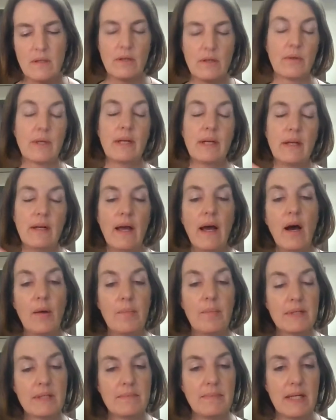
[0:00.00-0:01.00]
getting
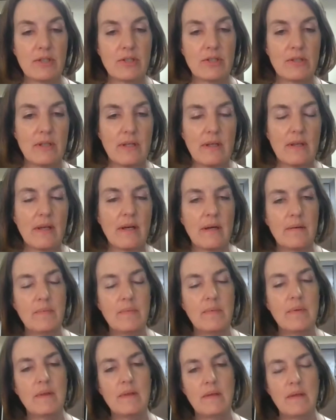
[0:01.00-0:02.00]
help, especially the
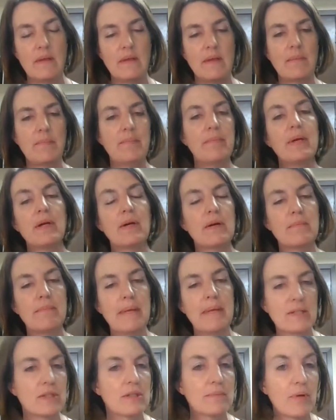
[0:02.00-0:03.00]
peer
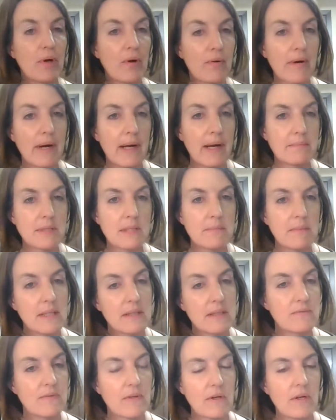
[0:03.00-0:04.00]
mentor program, to me
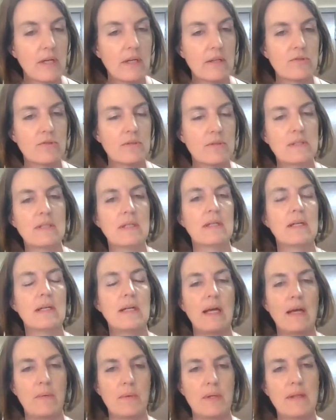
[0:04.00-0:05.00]
is very interesting.
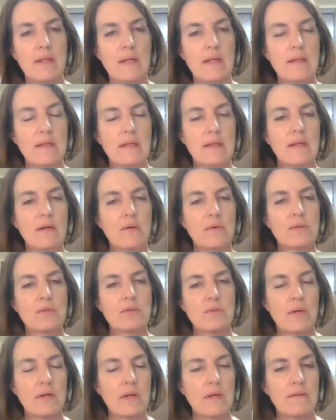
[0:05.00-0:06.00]
And I would think that those
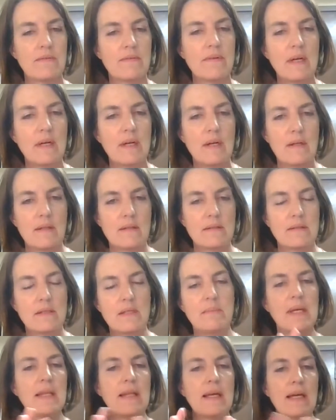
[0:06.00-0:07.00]
sort of, to
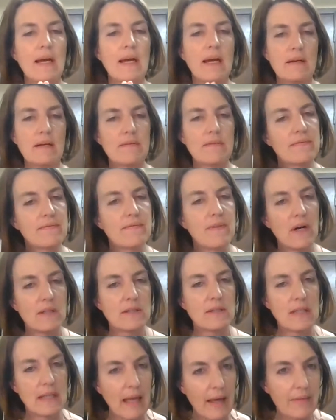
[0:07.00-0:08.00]
me, they kind of fall
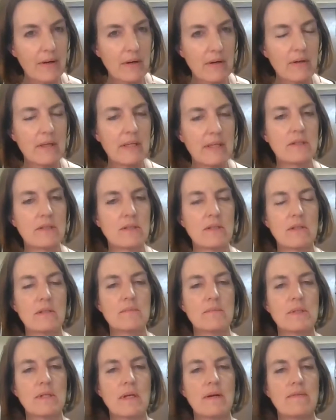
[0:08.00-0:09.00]
together in
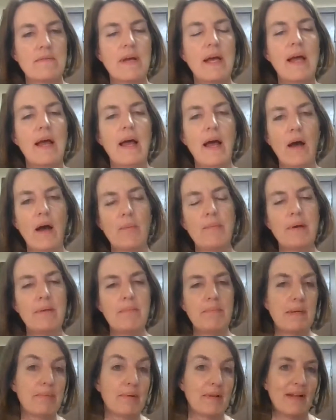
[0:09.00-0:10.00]
terms of helping
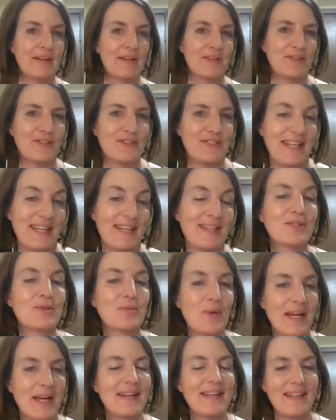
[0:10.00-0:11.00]
people understand
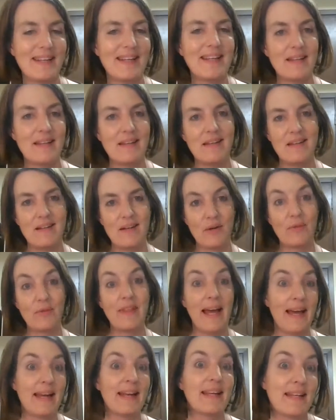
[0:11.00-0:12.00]
when
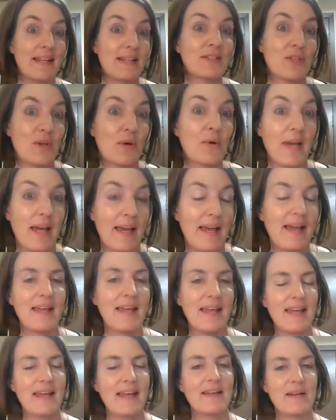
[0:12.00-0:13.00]
that it is
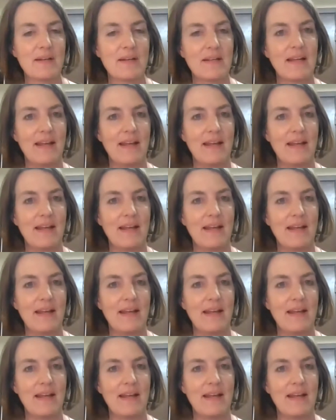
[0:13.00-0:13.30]
okay and